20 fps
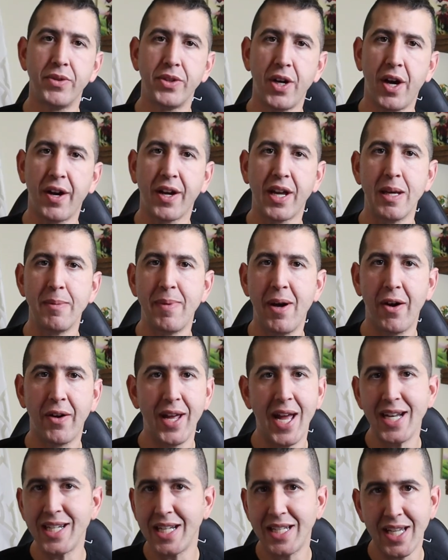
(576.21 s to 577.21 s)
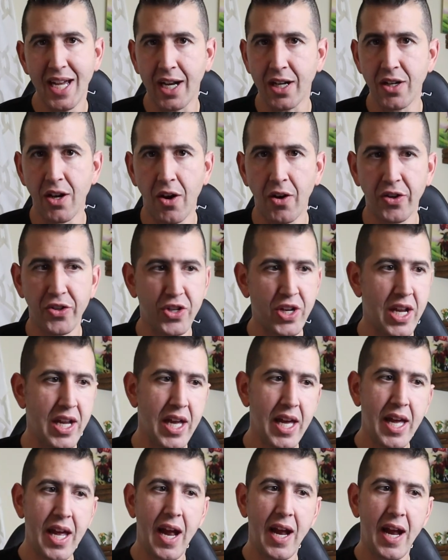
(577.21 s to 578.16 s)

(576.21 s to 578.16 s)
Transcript: talking about any technology,